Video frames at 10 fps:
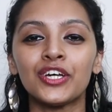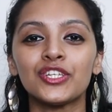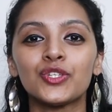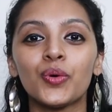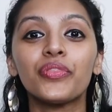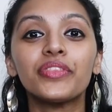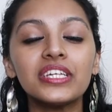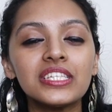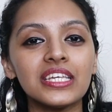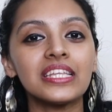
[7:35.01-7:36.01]
So
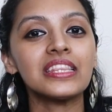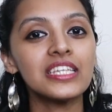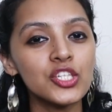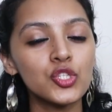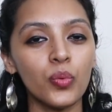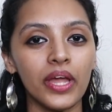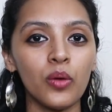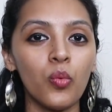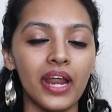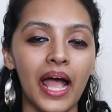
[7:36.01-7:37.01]
in this way,
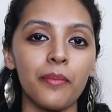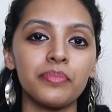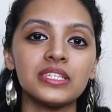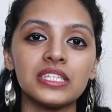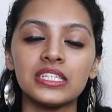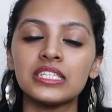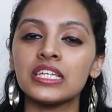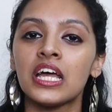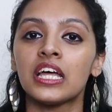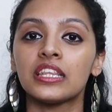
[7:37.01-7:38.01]
what happens
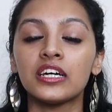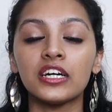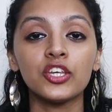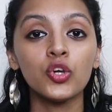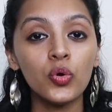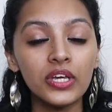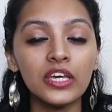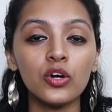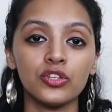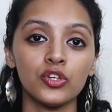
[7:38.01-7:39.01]
is the
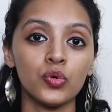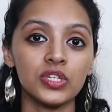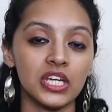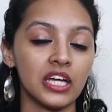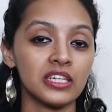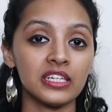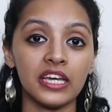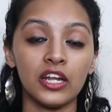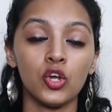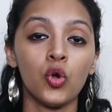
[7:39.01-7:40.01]
yogi or the yog sadhak
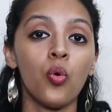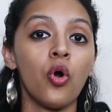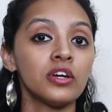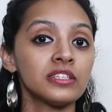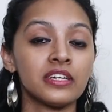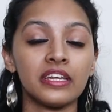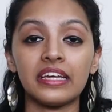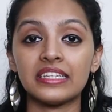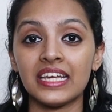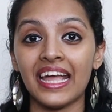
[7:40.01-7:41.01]
can go on
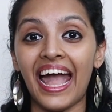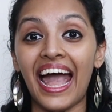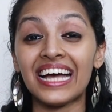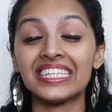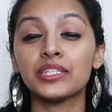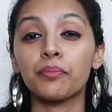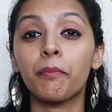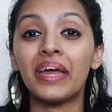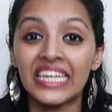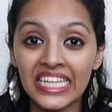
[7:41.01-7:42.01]
creating as
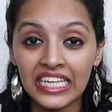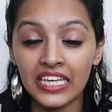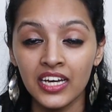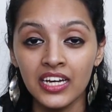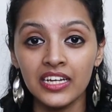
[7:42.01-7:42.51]
many